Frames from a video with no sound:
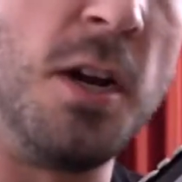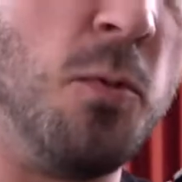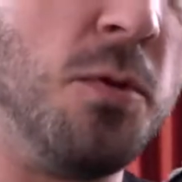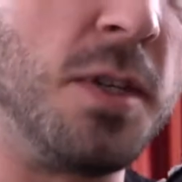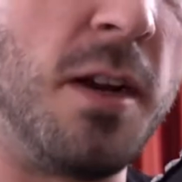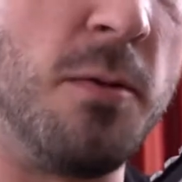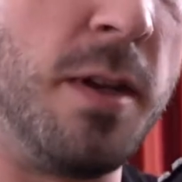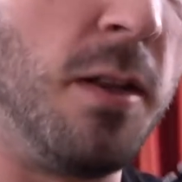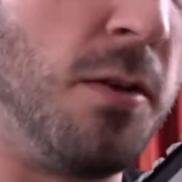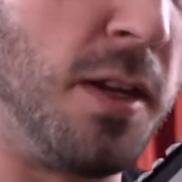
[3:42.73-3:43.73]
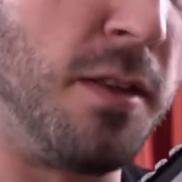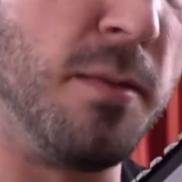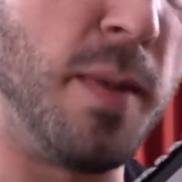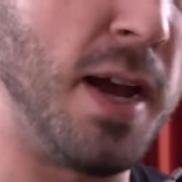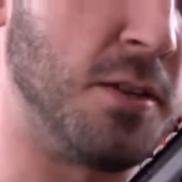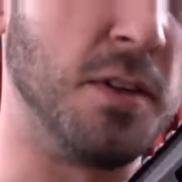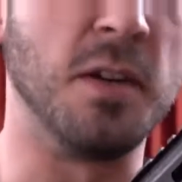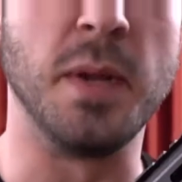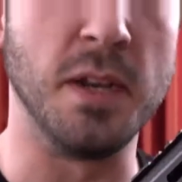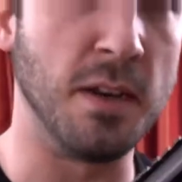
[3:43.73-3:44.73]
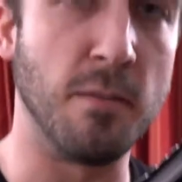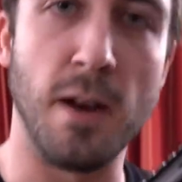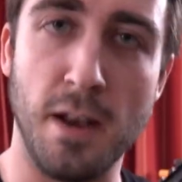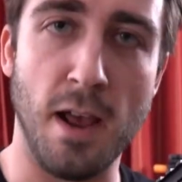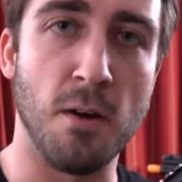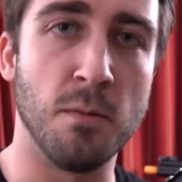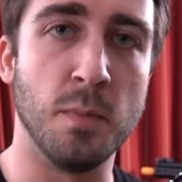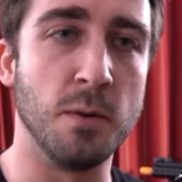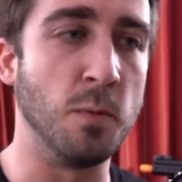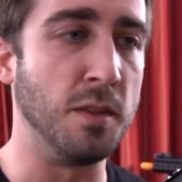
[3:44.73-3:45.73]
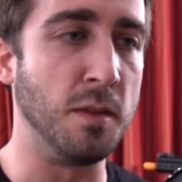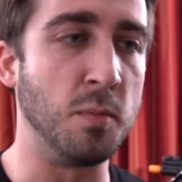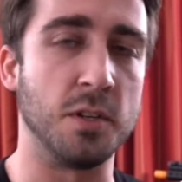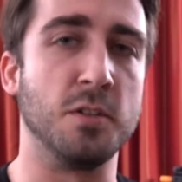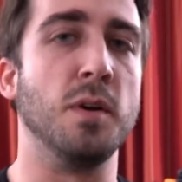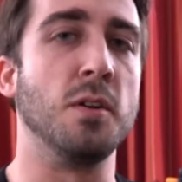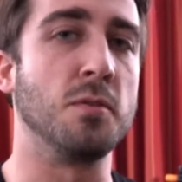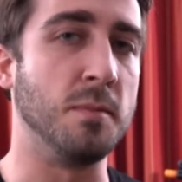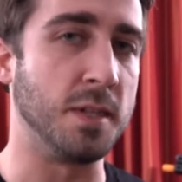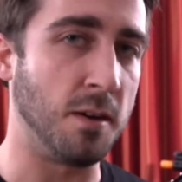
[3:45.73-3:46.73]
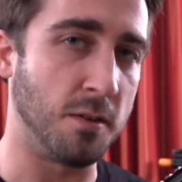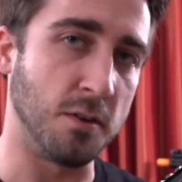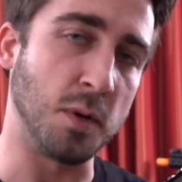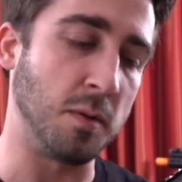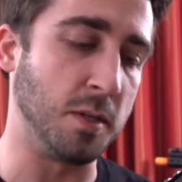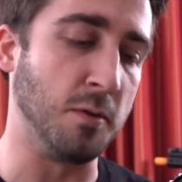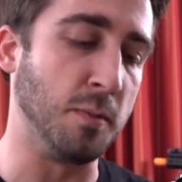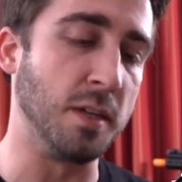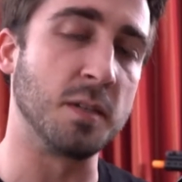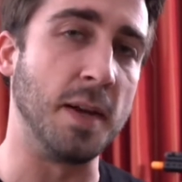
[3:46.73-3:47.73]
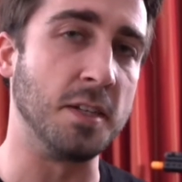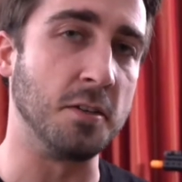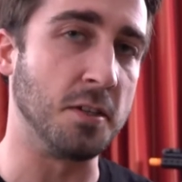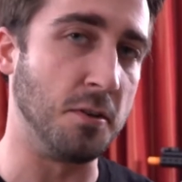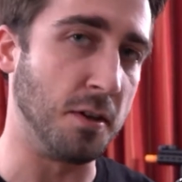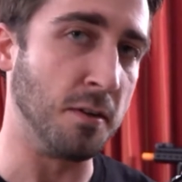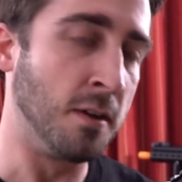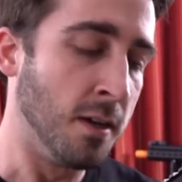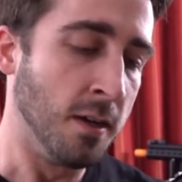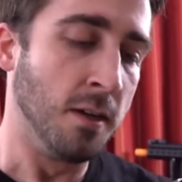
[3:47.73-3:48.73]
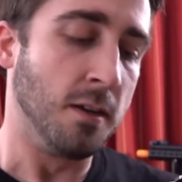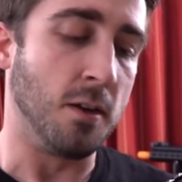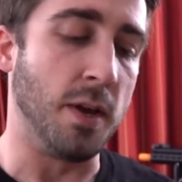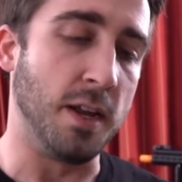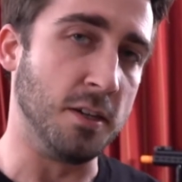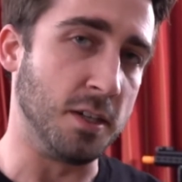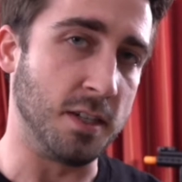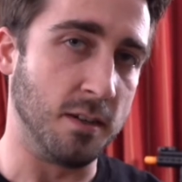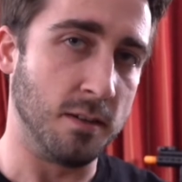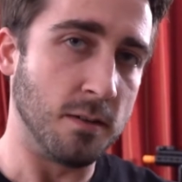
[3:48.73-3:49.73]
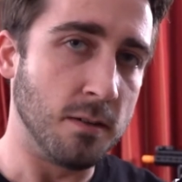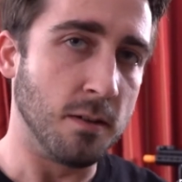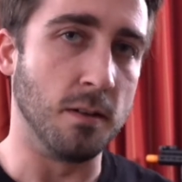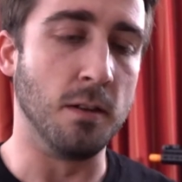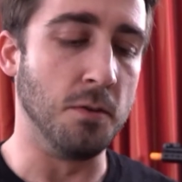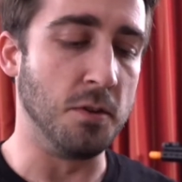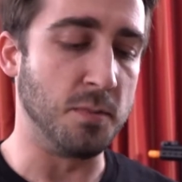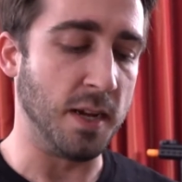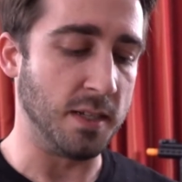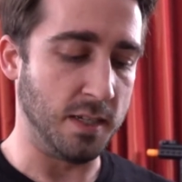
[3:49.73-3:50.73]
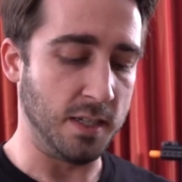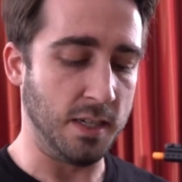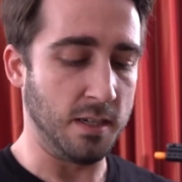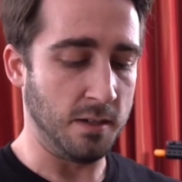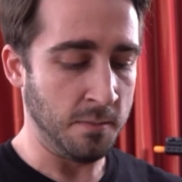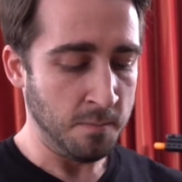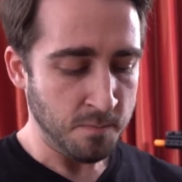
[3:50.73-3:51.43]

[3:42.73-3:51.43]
Woo style reloading. The mags are independent right now, but when the production model comes out, there's probably going to be a spacer so you can go ahead and just load those magazines easily.